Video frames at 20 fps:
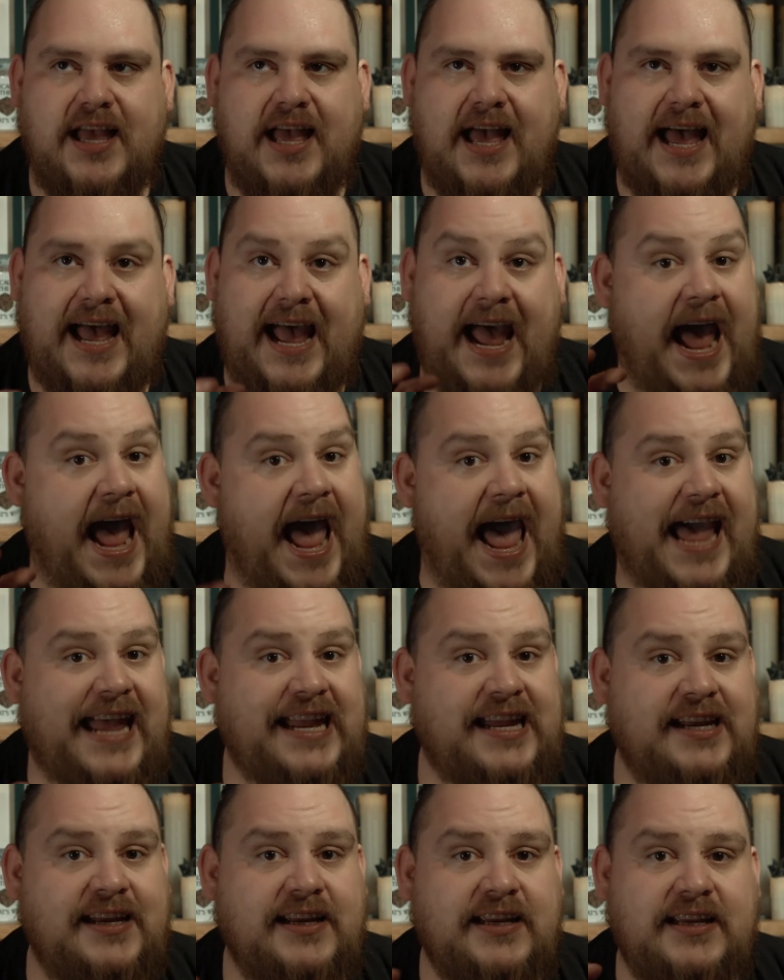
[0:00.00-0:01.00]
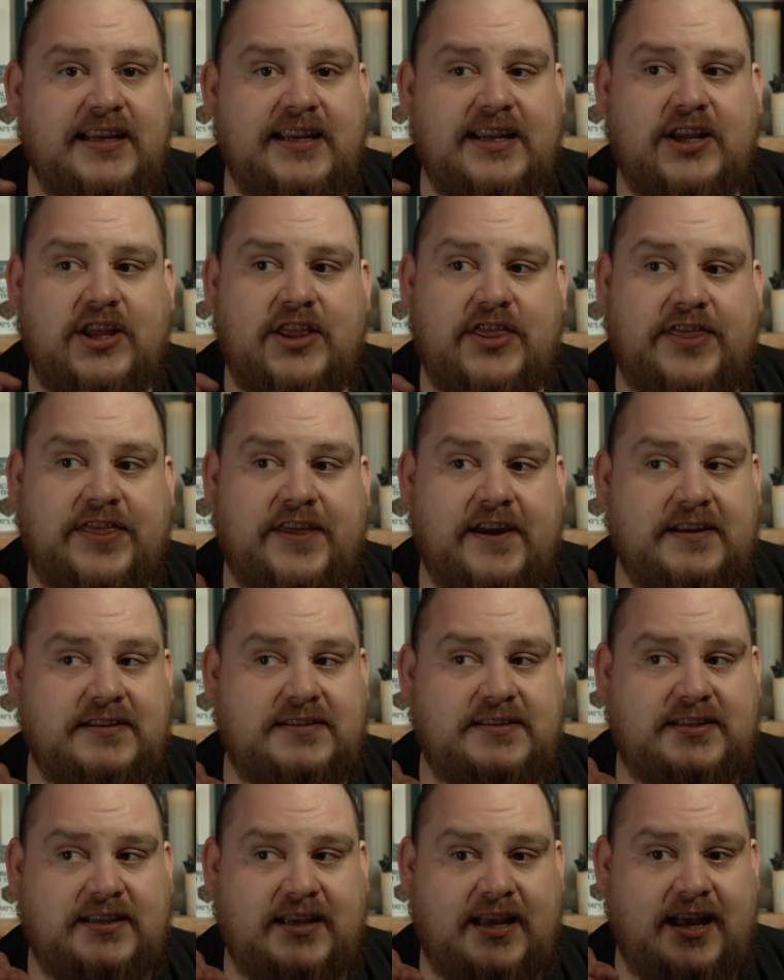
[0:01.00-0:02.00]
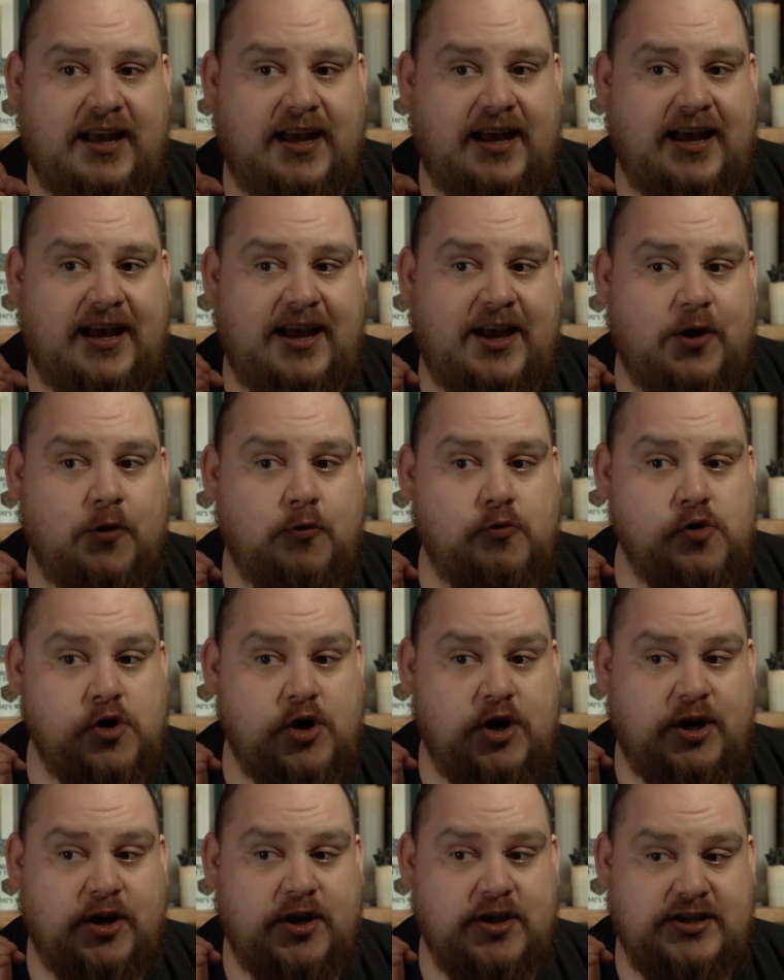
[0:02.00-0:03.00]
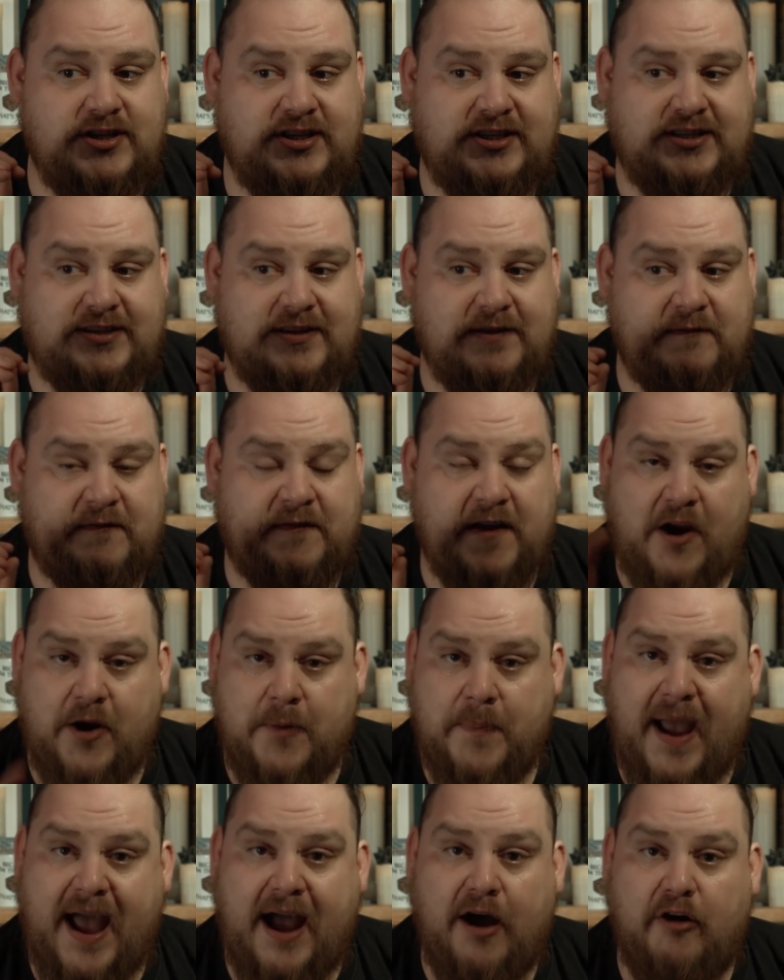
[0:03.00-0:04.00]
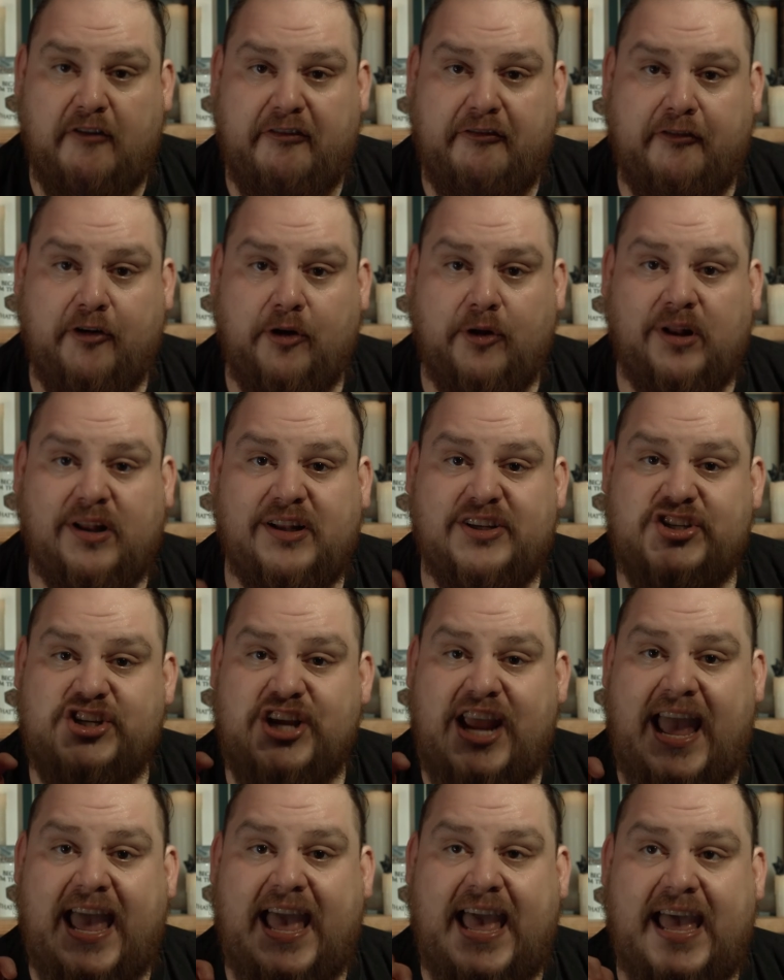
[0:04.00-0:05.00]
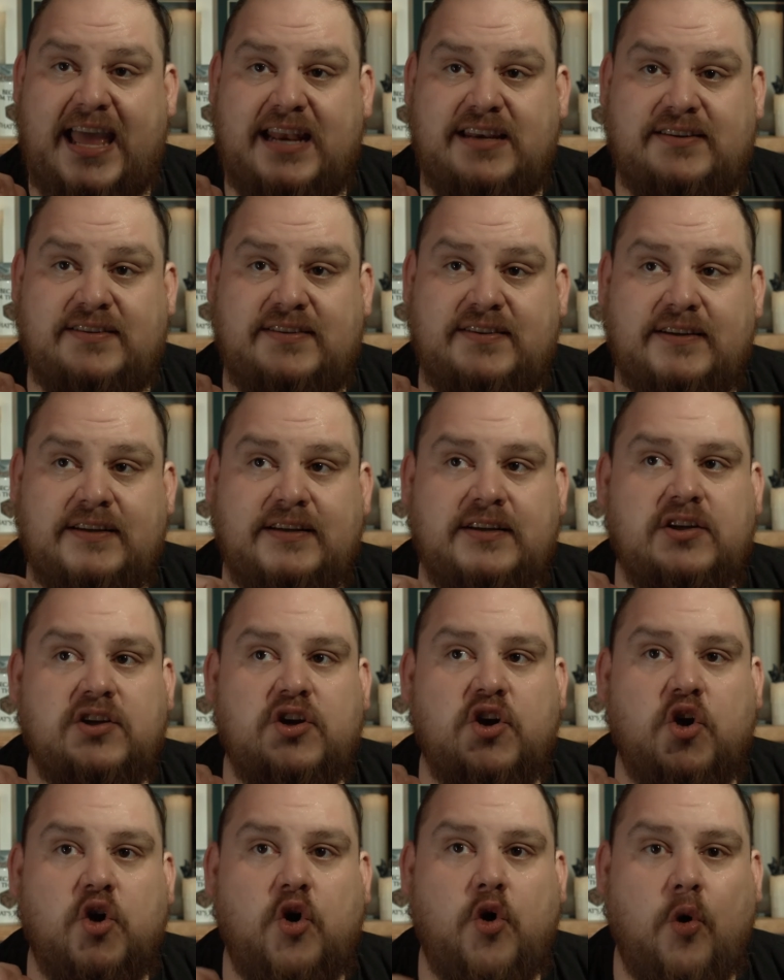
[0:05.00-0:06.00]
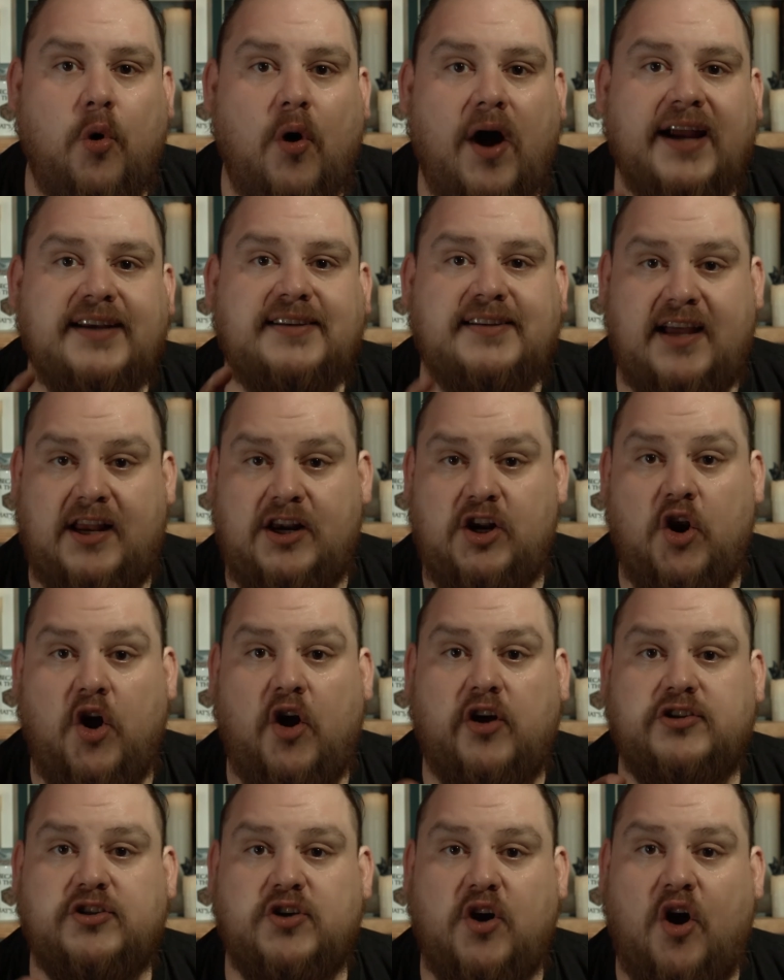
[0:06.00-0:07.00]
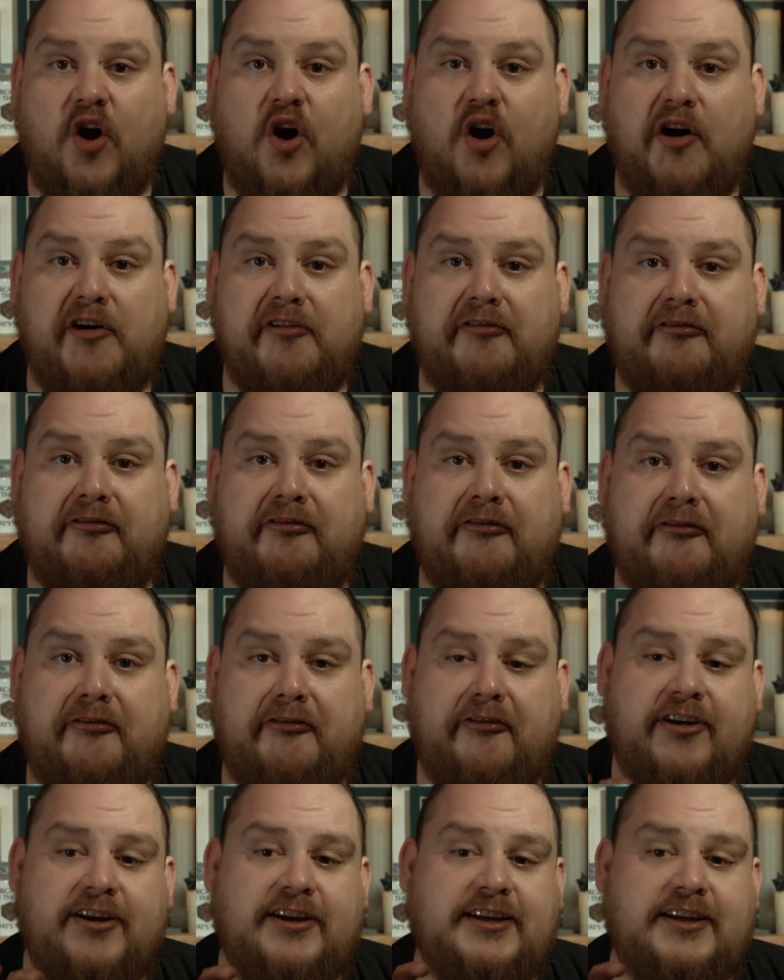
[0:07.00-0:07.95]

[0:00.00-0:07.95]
a hag that was very powerful. She had quite a lot of